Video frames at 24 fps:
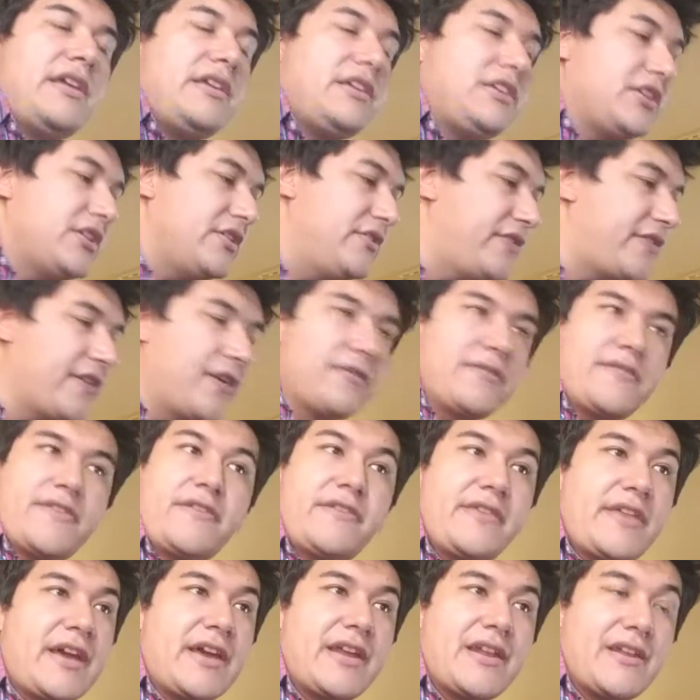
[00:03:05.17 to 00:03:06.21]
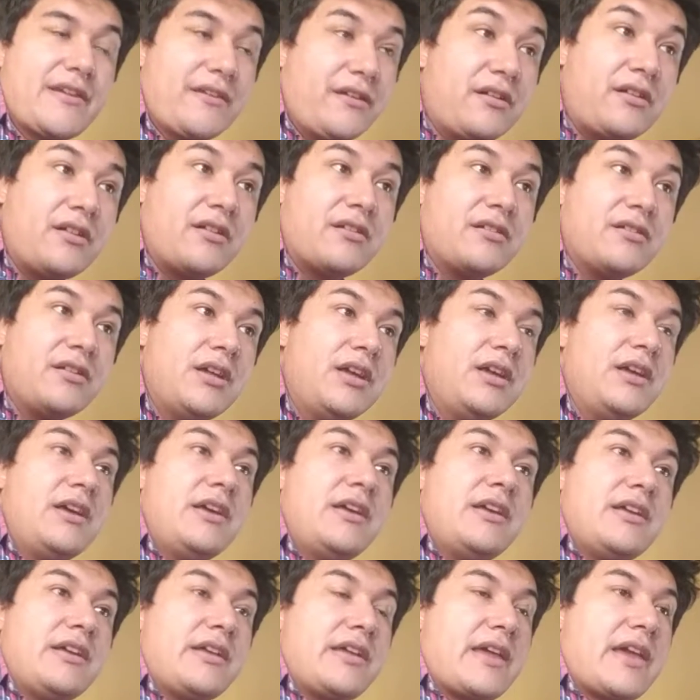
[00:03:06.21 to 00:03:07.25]
you don't do that at all.
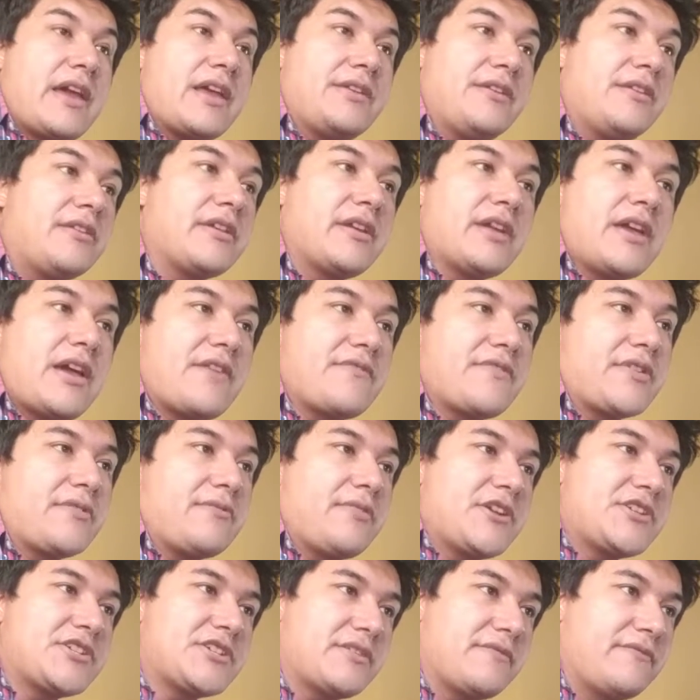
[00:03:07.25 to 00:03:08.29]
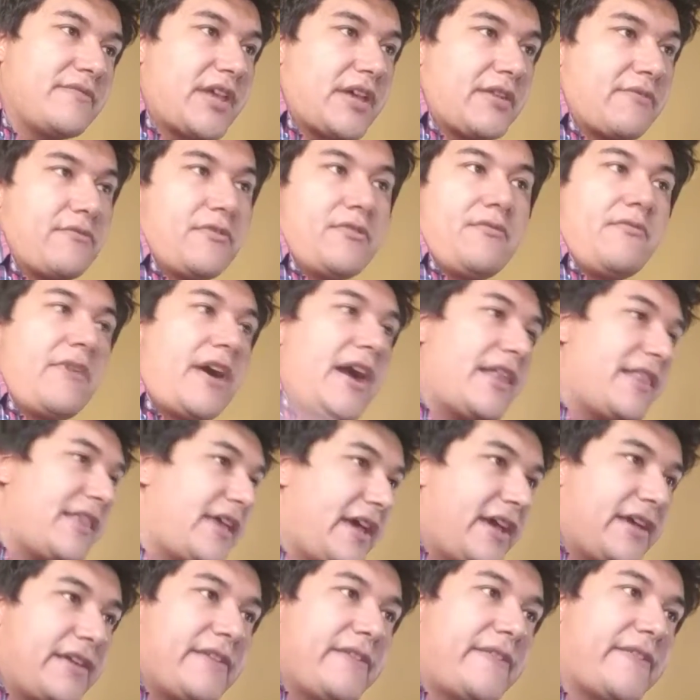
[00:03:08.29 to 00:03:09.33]
And you're going to have the question of like, well, why the
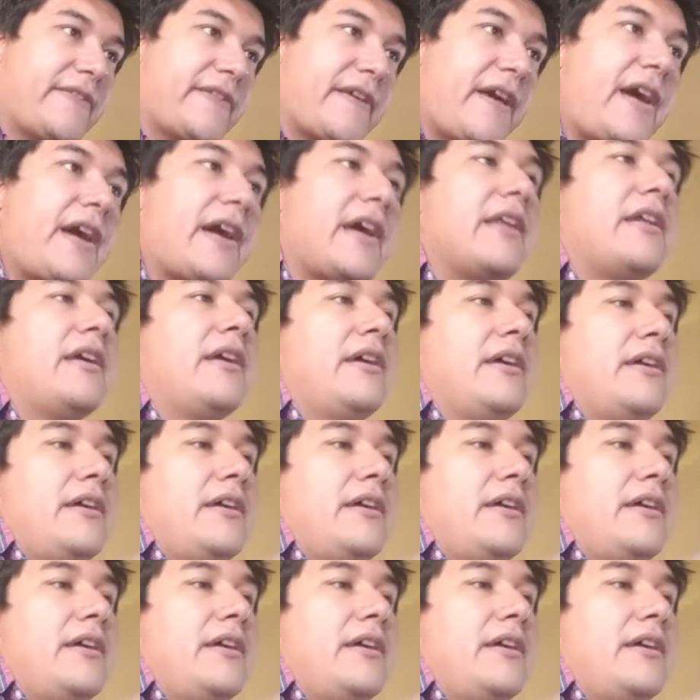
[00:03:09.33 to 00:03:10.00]
heck is that?